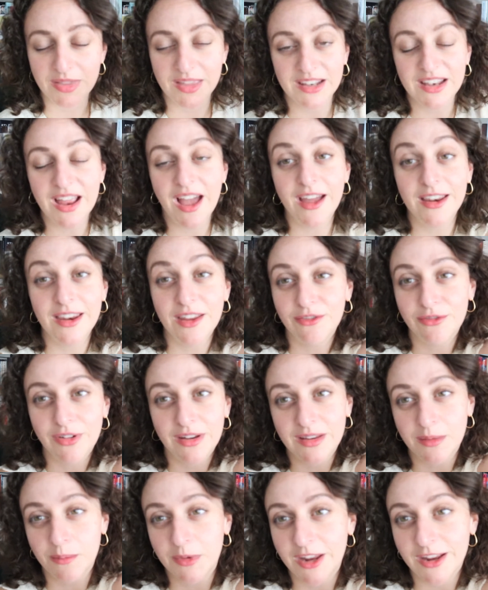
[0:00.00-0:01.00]
like that. I never
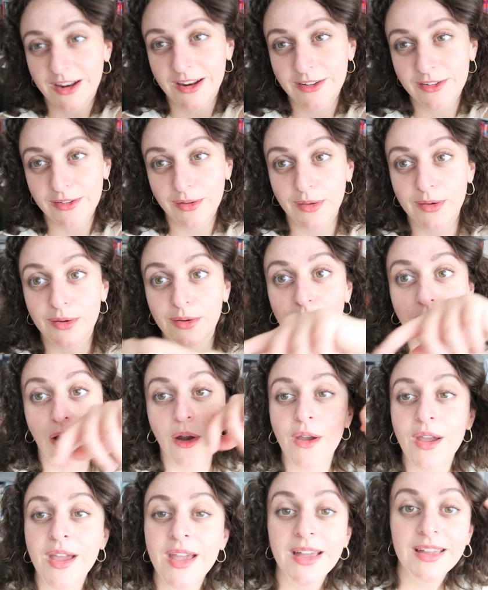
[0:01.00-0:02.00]
read them in English, so I don't know
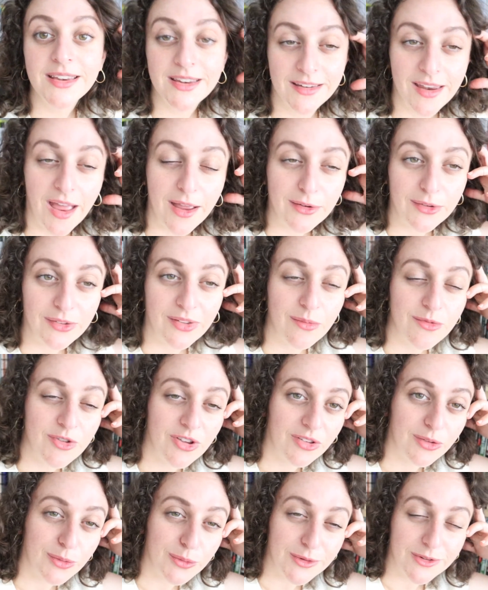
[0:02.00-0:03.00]
the titles, I'm
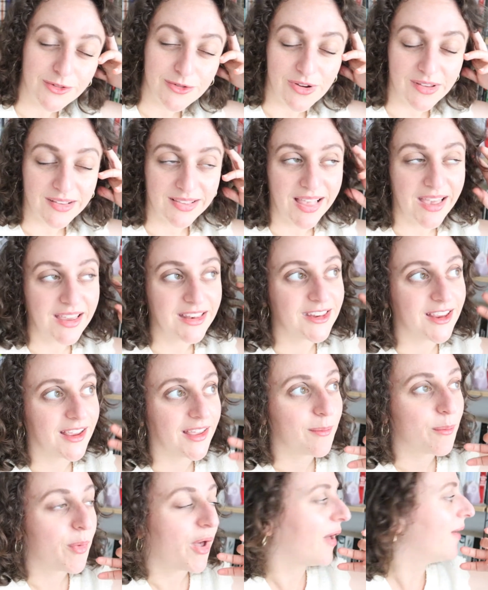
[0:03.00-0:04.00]
just sort of
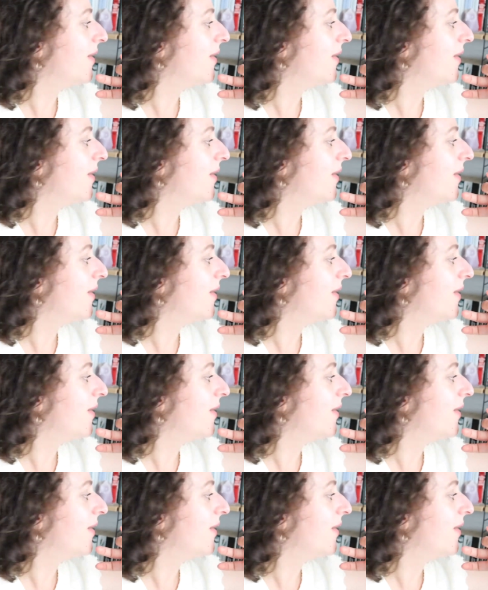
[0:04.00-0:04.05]
translating. But